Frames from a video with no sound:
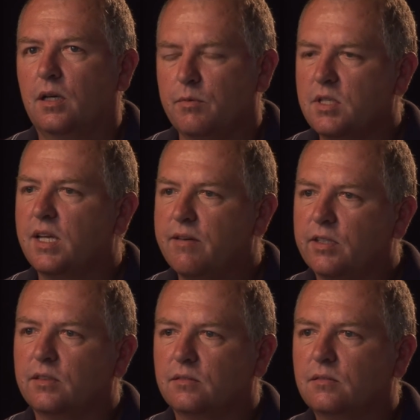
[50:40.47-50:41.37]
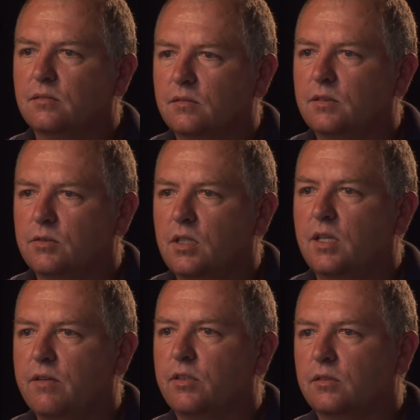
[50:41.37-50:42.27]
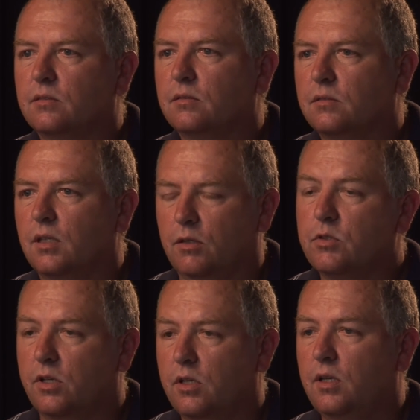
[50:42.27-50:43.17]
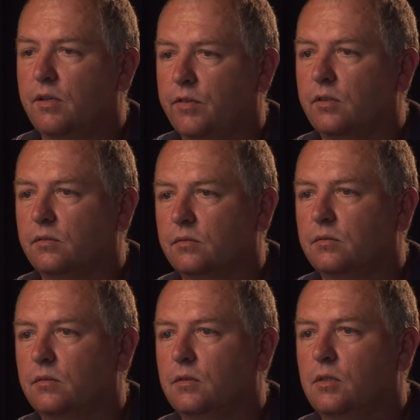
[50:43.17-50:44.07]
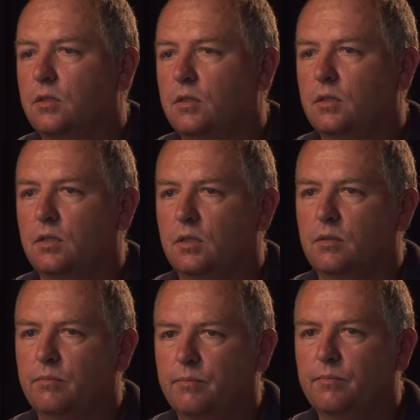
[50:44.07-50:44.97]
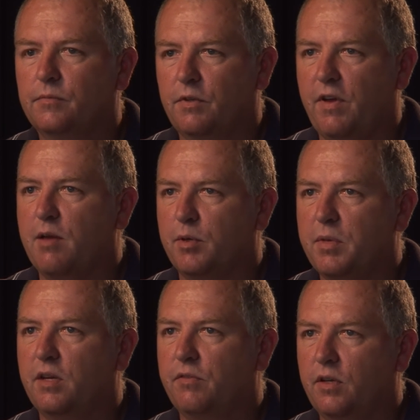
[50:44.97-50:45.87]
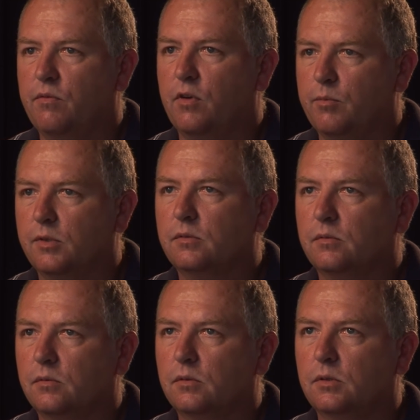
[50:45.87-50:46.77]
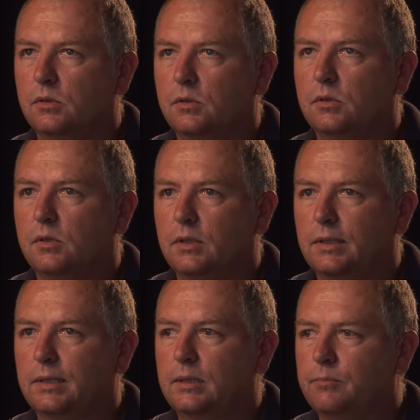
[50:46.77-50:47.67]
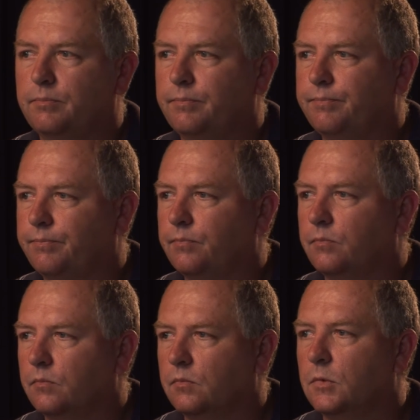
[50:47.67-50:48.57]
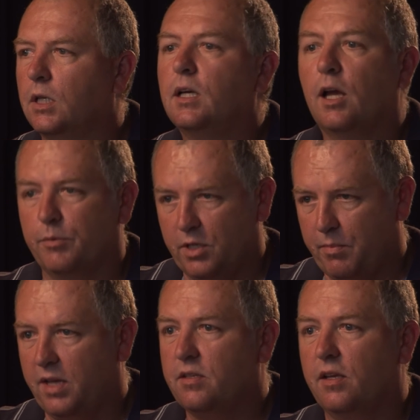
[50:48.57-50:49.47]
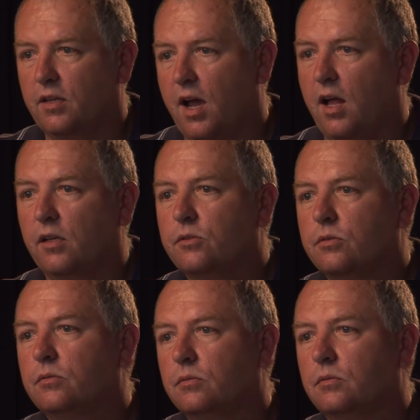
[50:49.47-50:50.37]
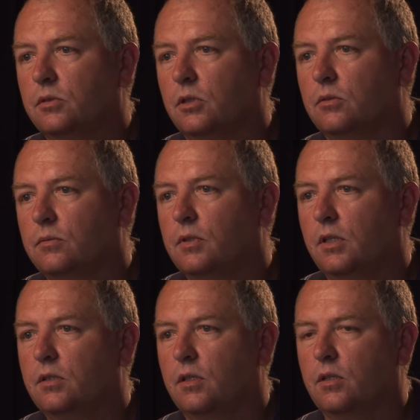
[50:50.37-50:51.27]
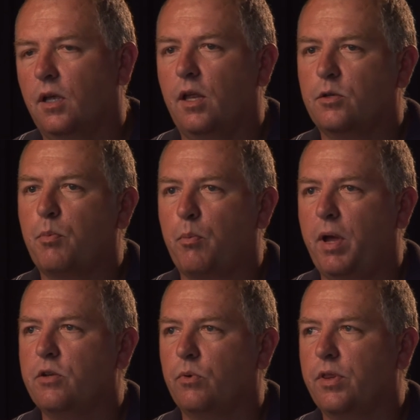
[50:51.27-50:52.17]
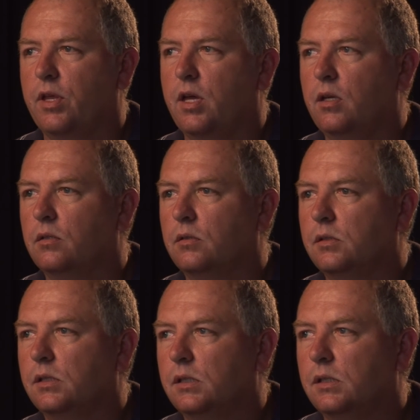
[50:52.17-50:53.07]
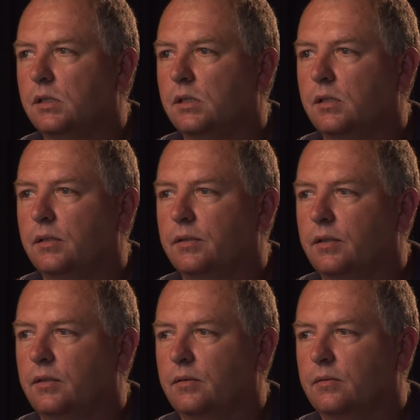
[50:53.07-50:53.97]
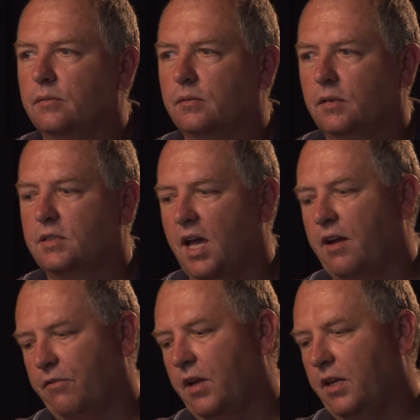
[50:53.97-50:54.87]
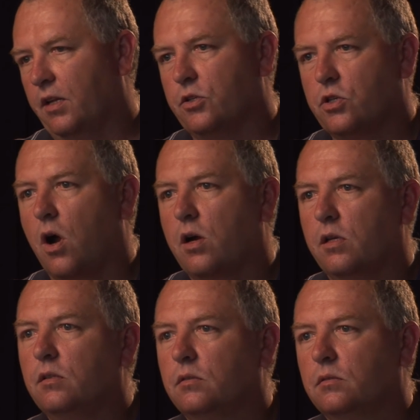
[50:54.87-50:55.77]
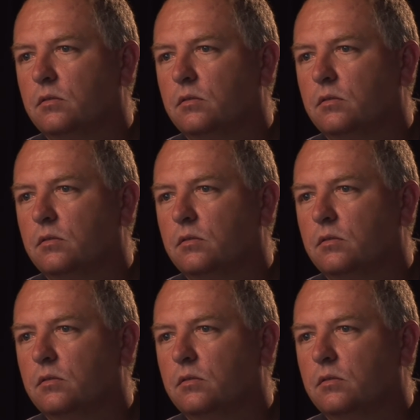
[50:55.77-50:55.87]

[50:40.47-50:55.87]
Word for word: it was a living. It was a living, and it was a good living. The family benefited from it. Helped send my son to college. You know, it's a perpetual thing. That it's kind of funny that it started